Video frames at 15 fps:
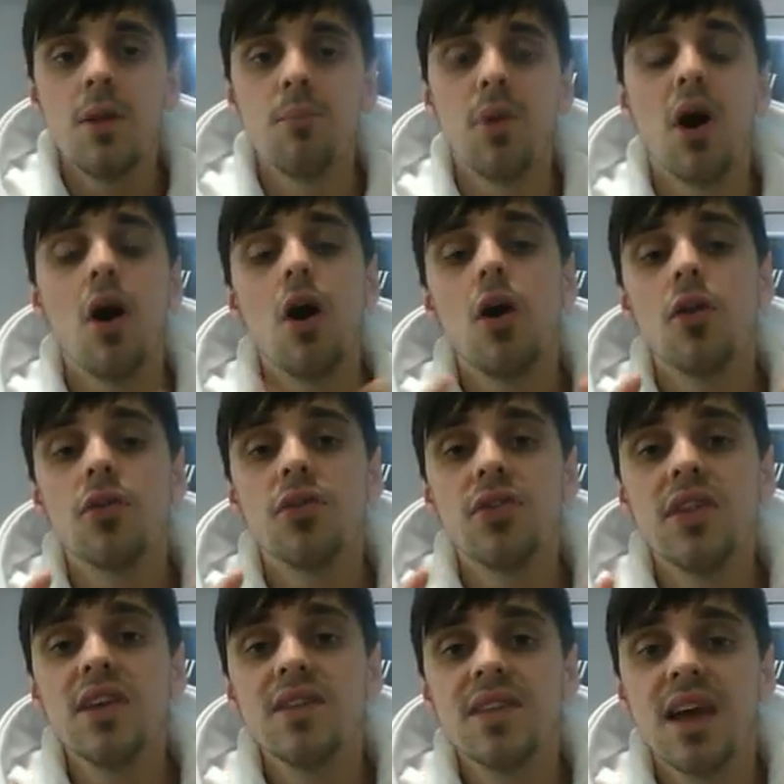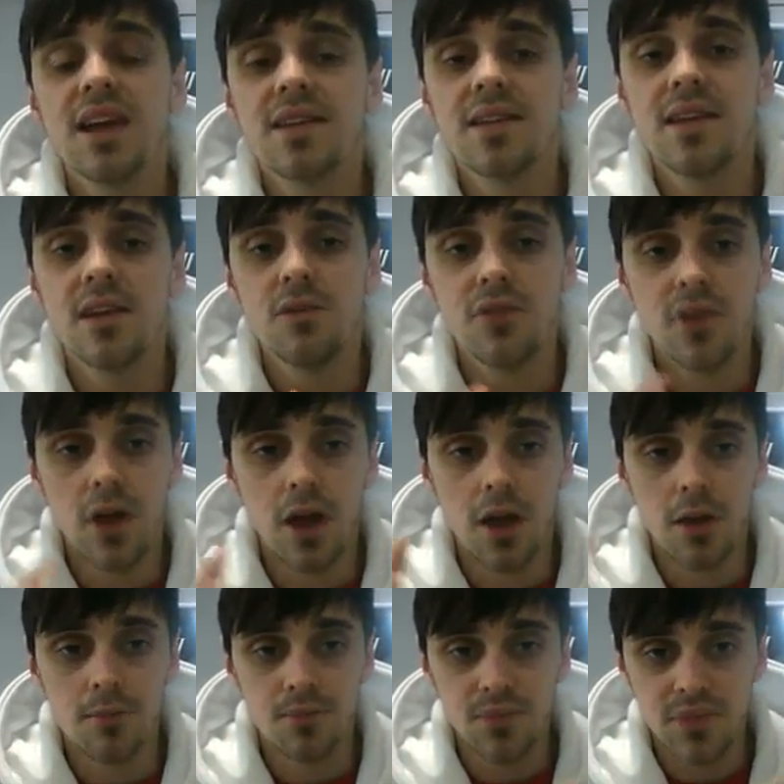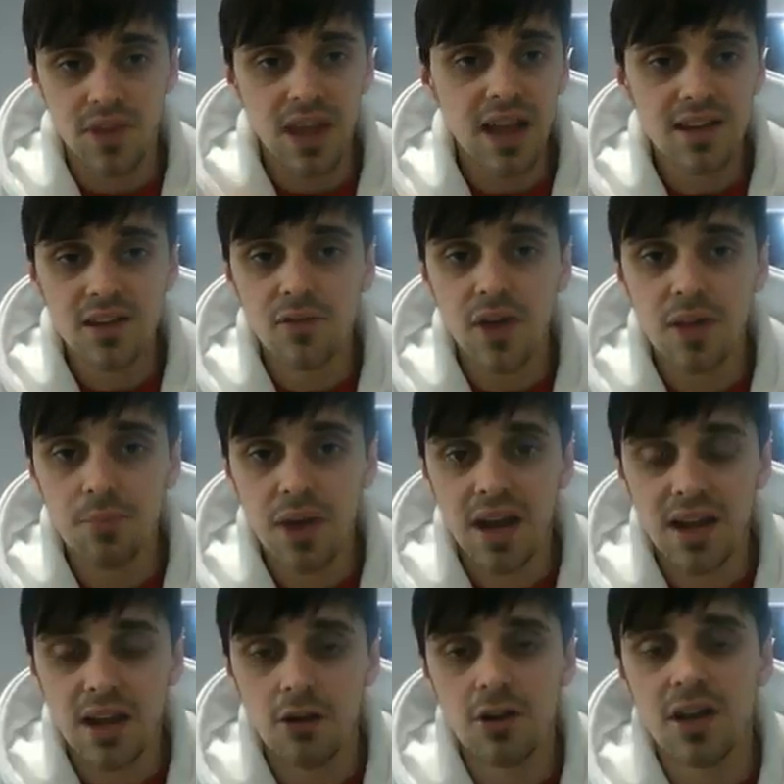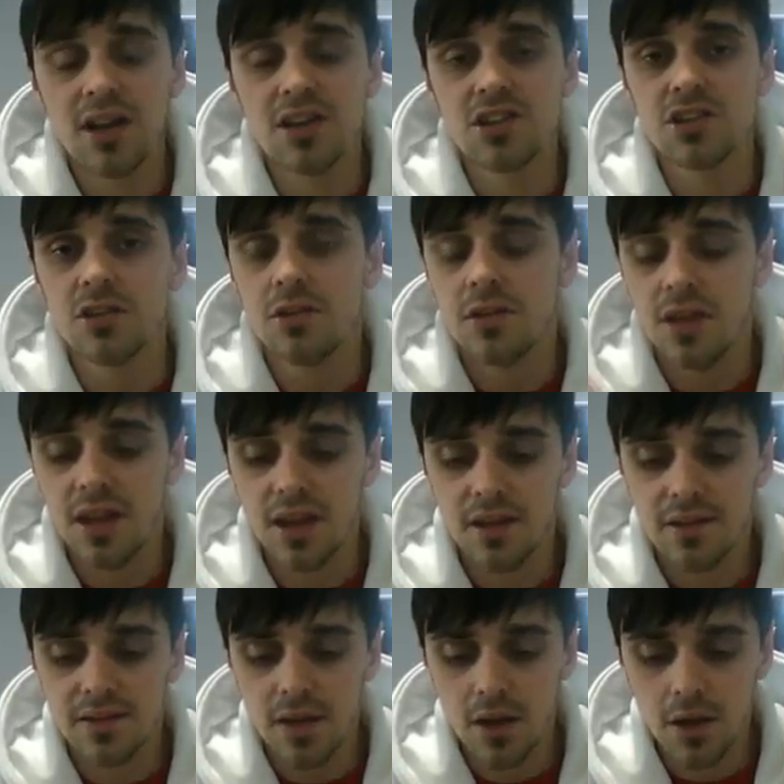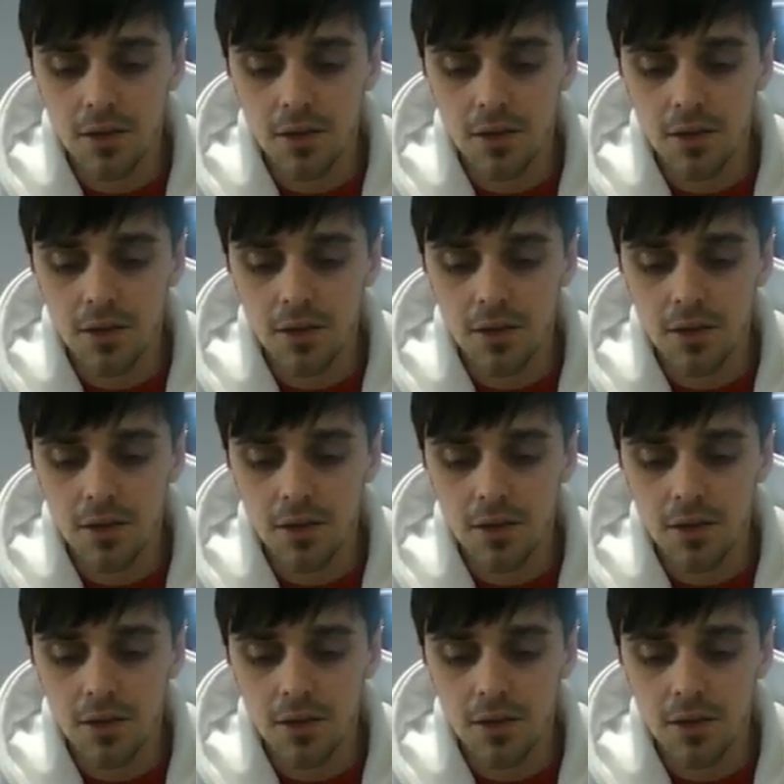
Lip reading: But this the active ad pack calculation is